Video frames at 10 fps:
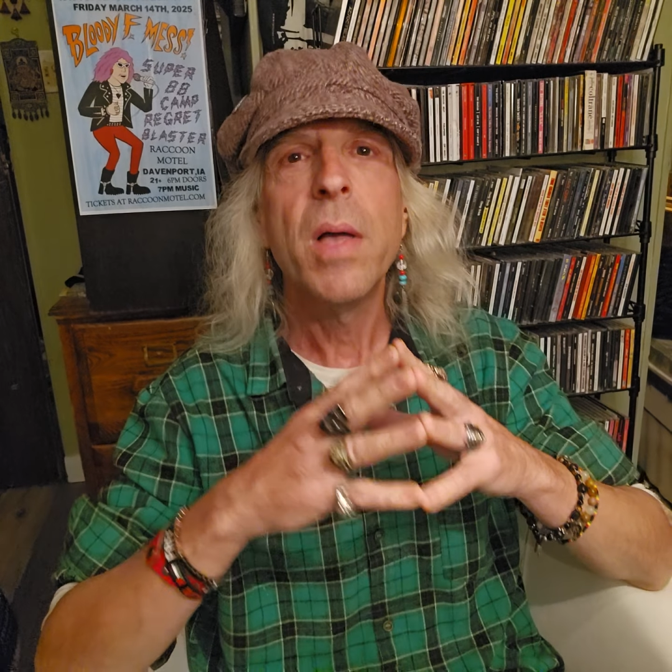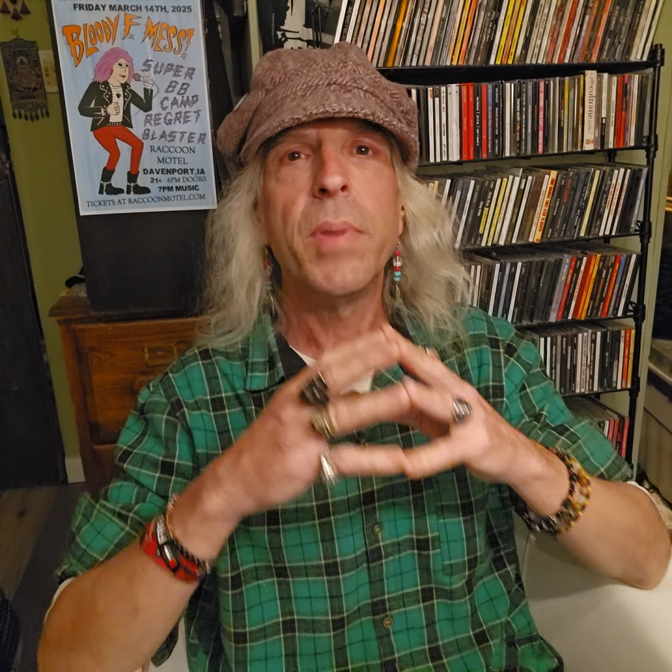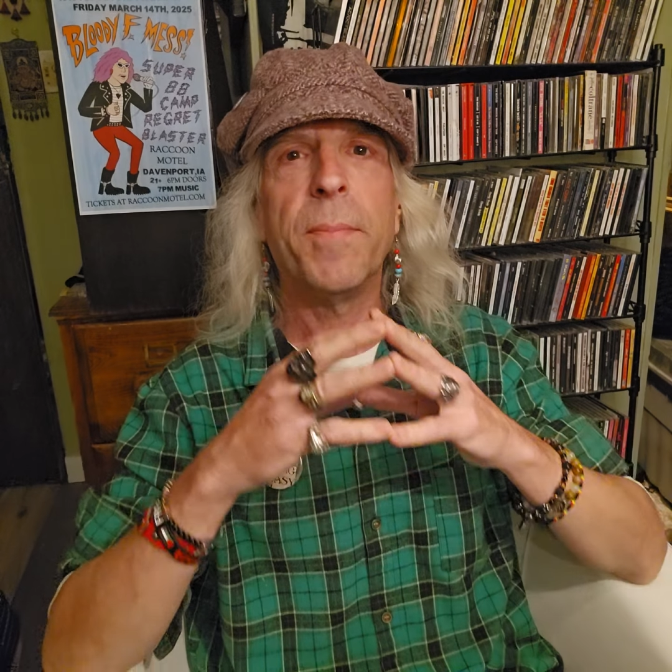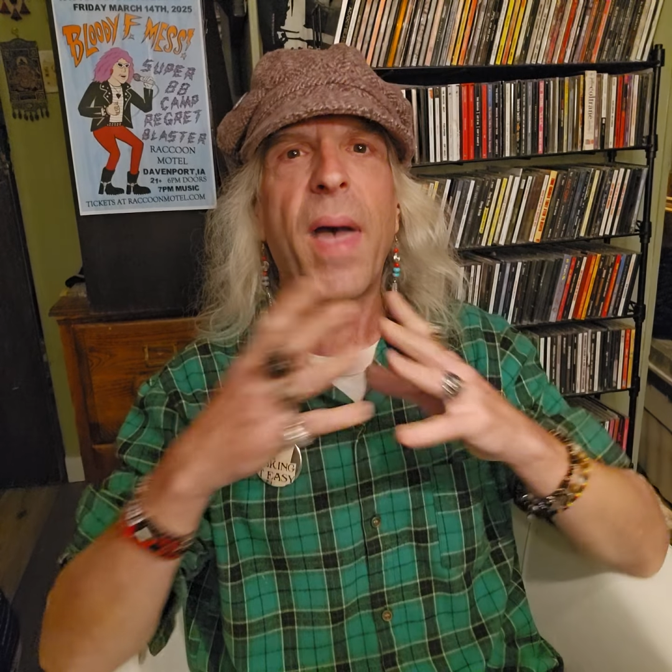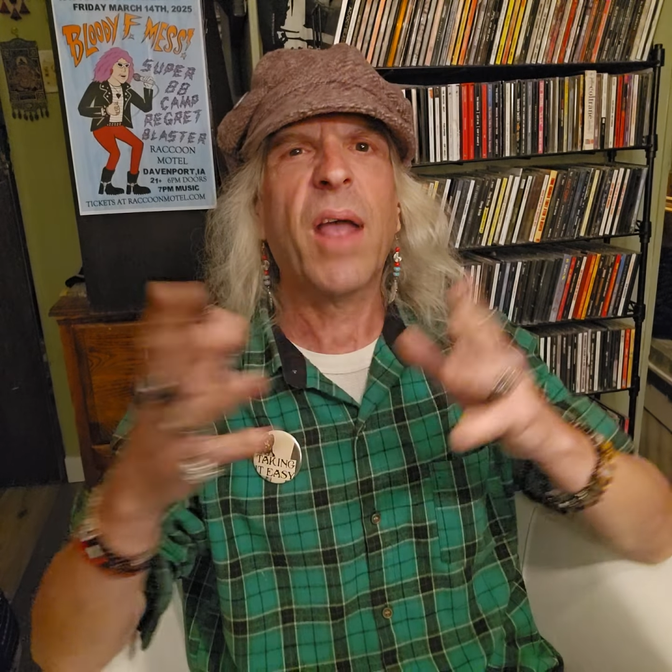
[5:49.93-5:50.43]

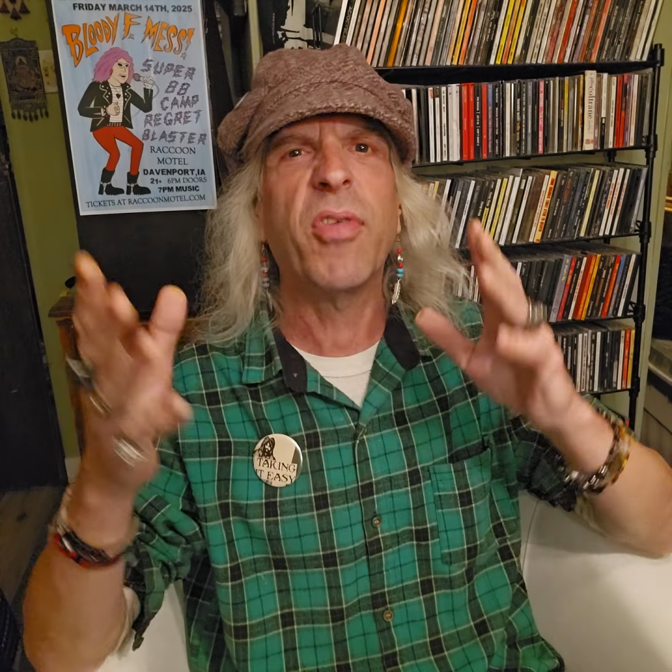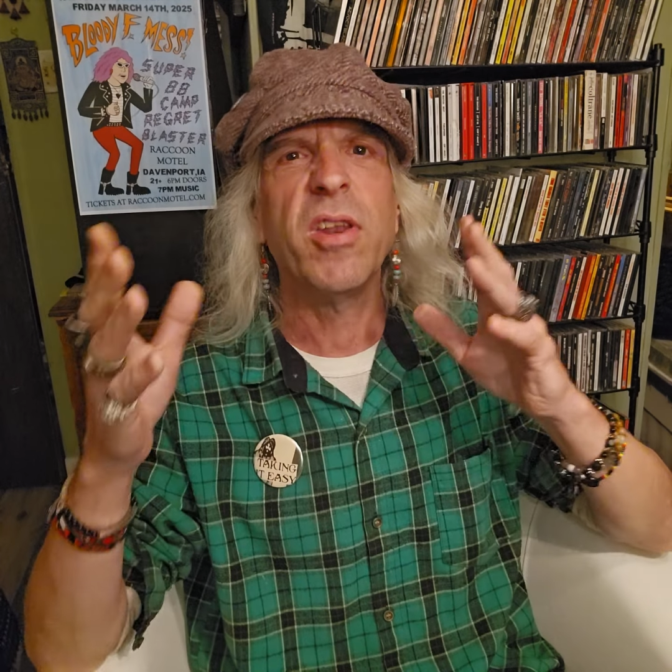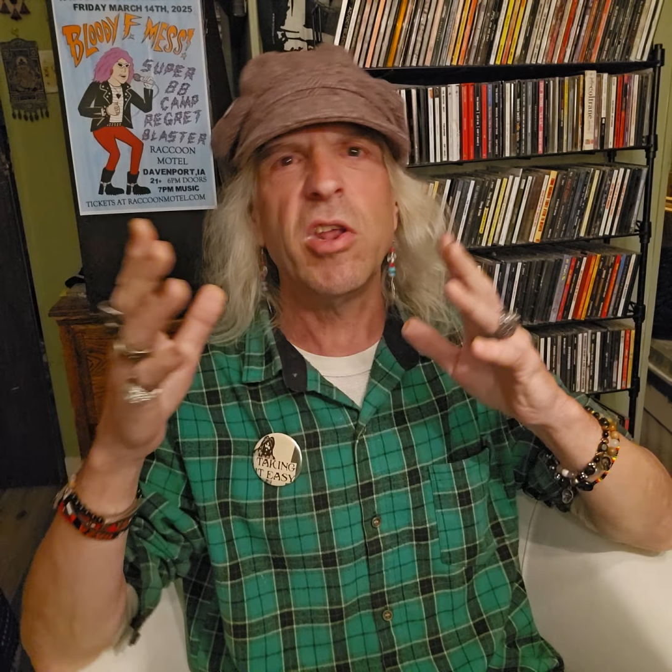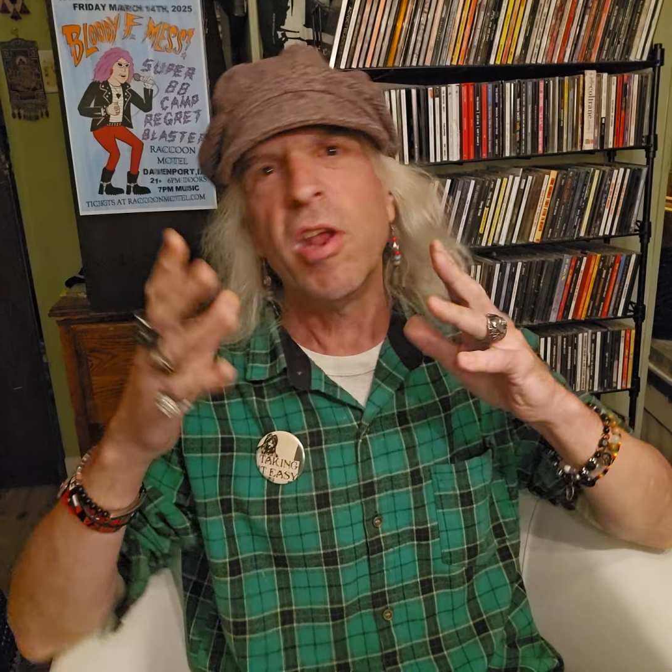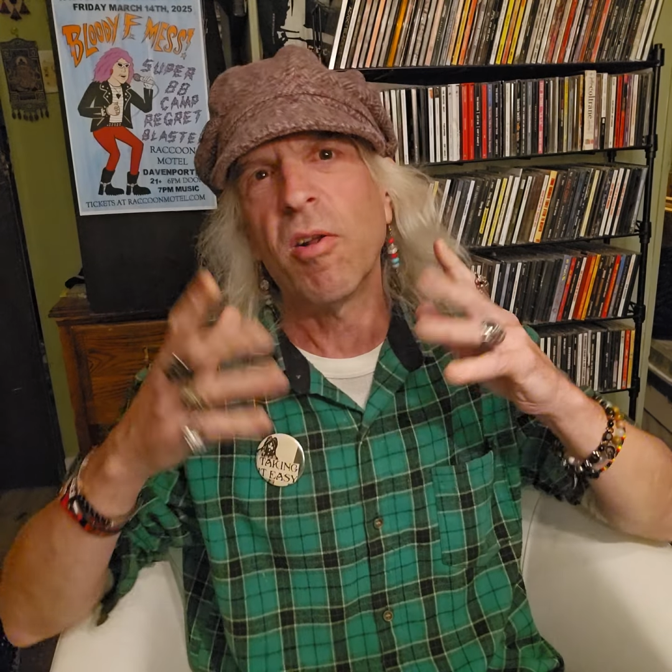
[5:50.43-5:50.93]
but back
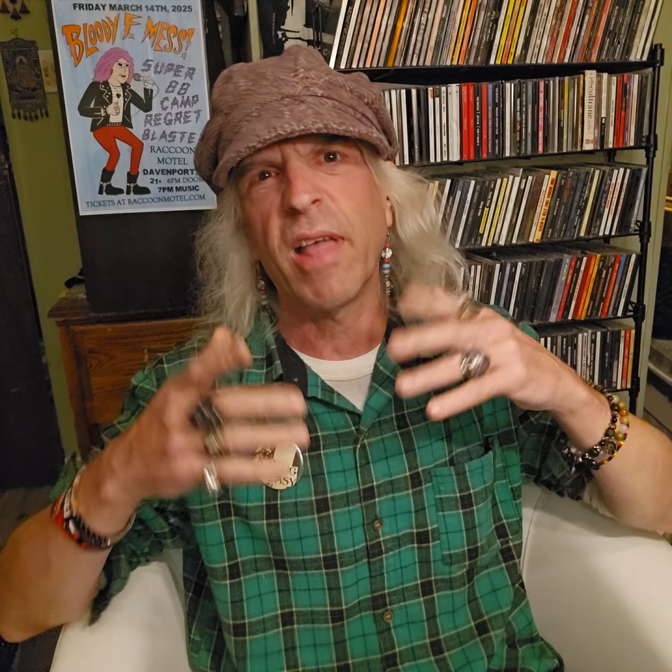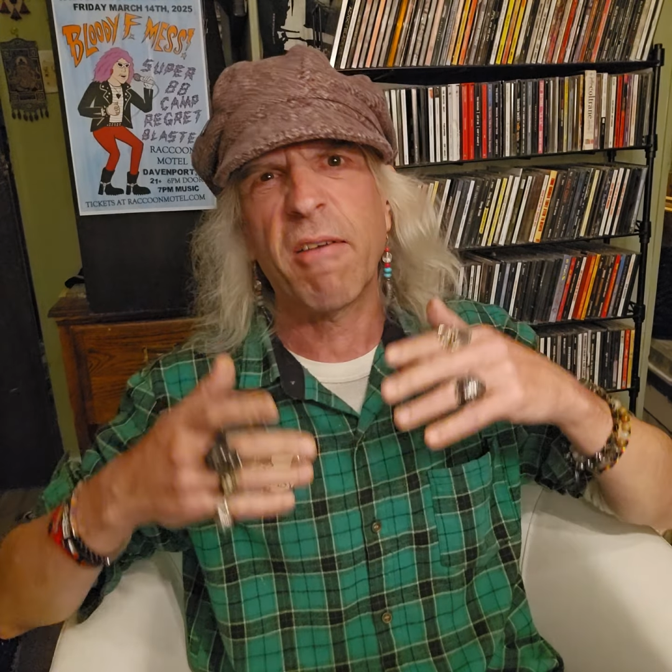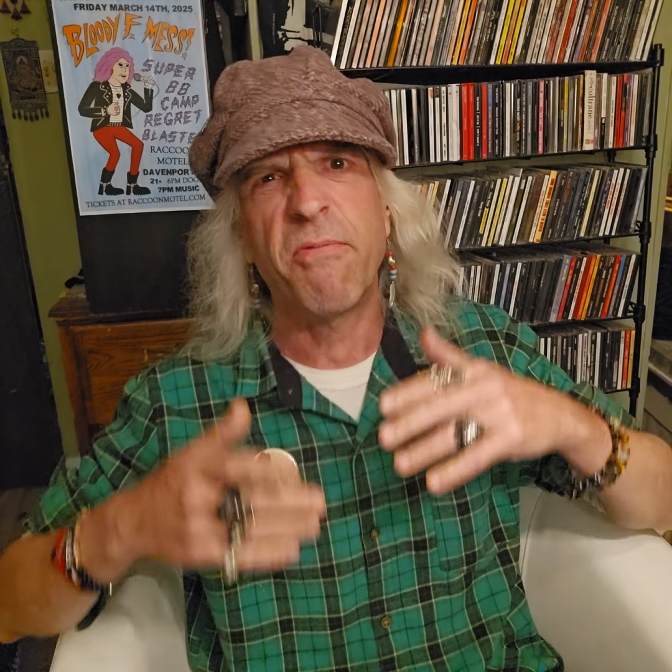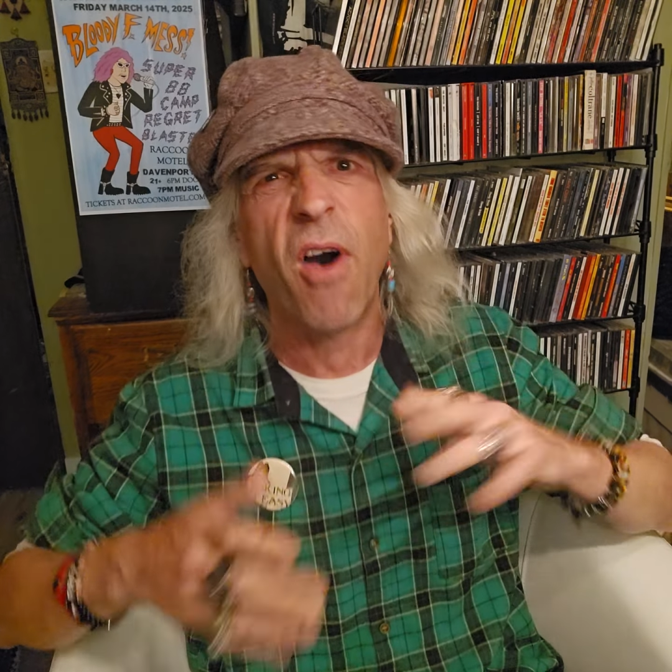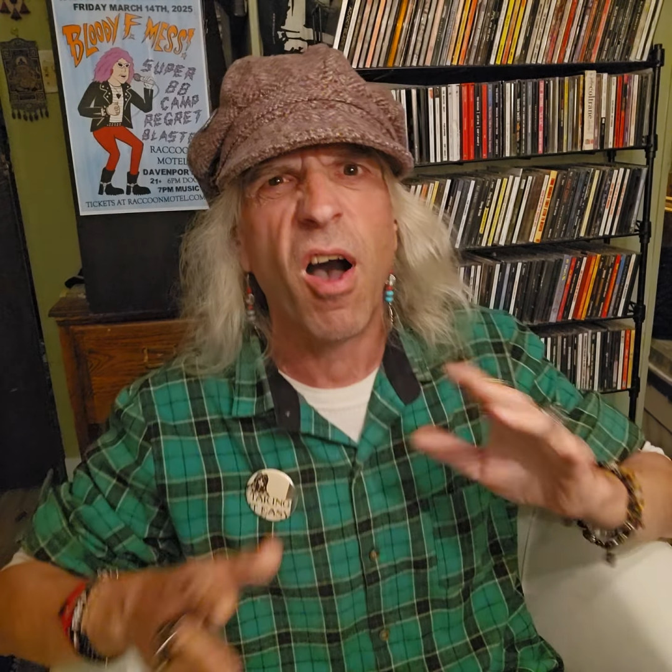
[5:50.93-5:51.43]
then you'd hear
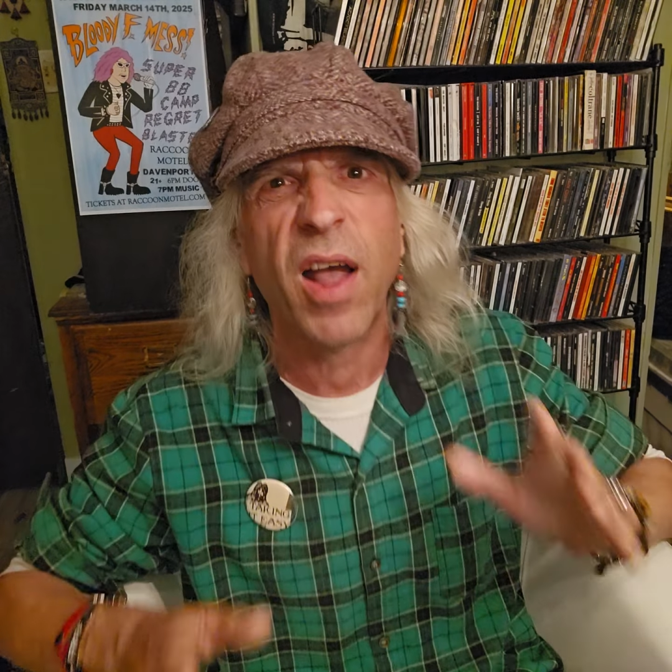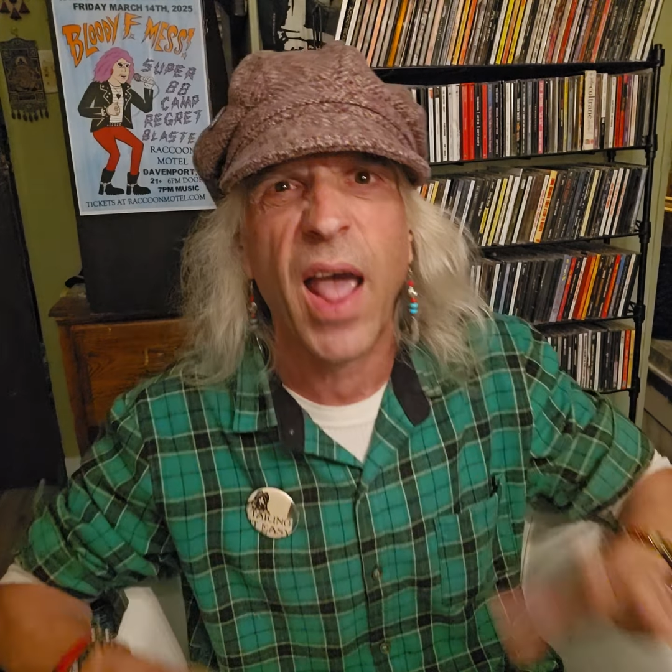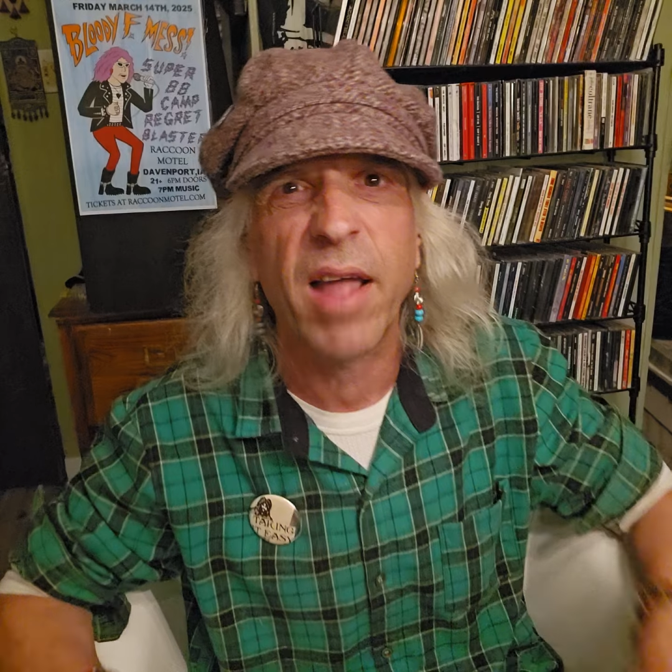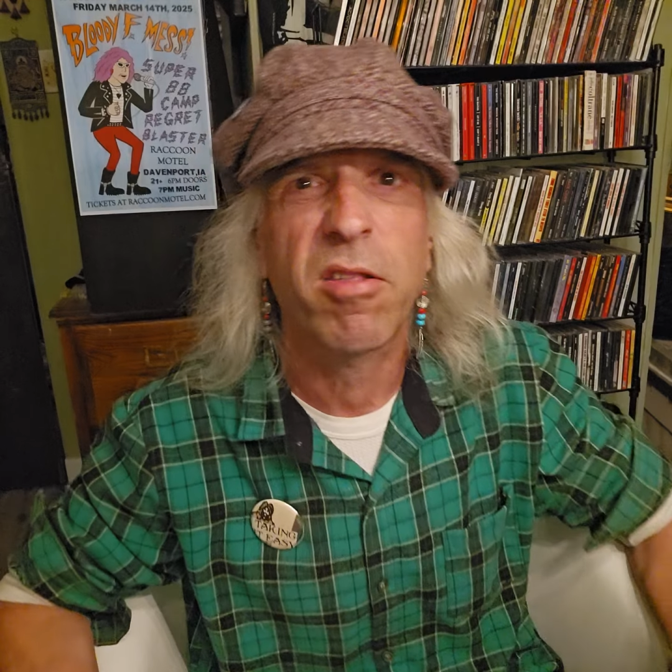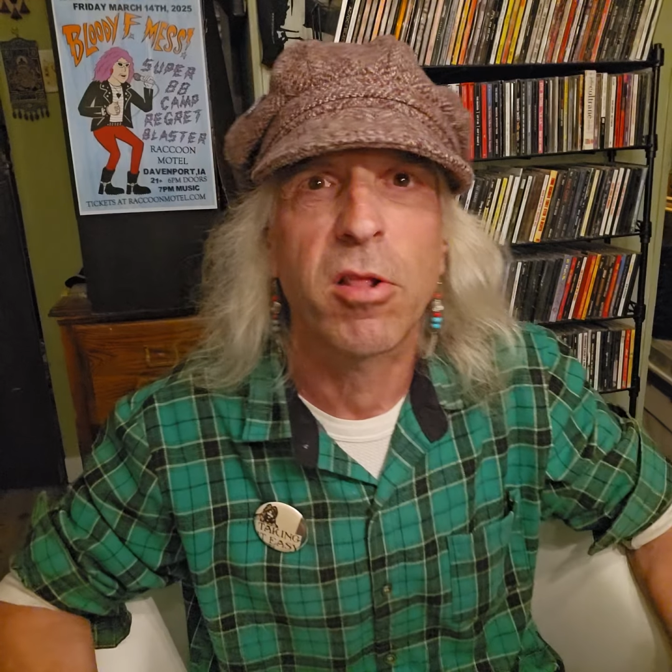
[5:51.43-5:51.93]
like Foghat,